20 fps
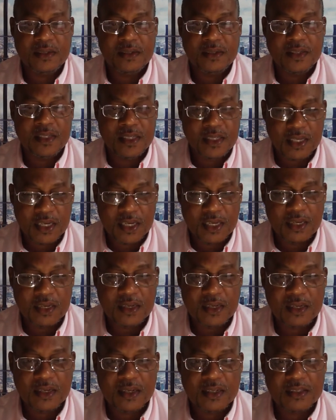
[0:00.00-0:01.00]
The king
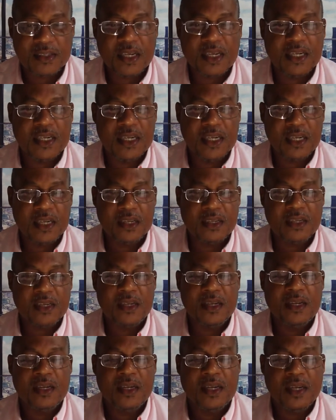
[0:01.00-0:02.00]
is a legal
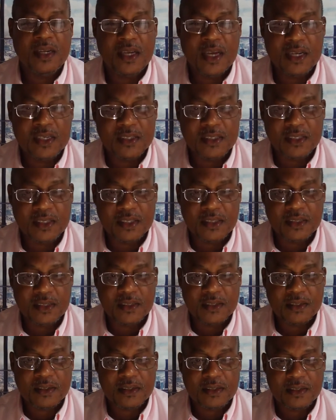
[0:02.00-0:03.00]
entity.
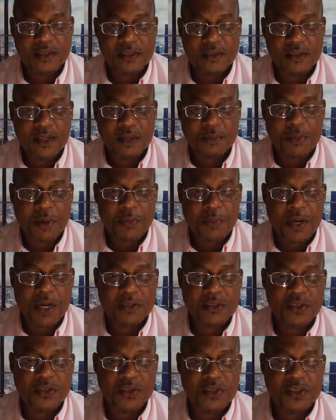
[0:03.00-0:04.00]
Like my
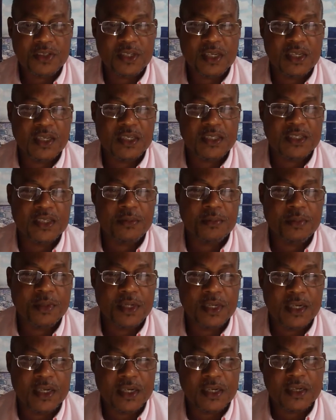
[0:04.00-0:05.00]
pastor used to say, it's a
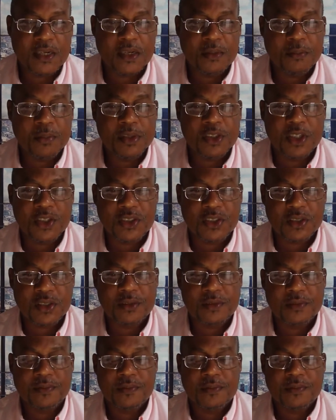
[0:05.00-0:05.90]
political position.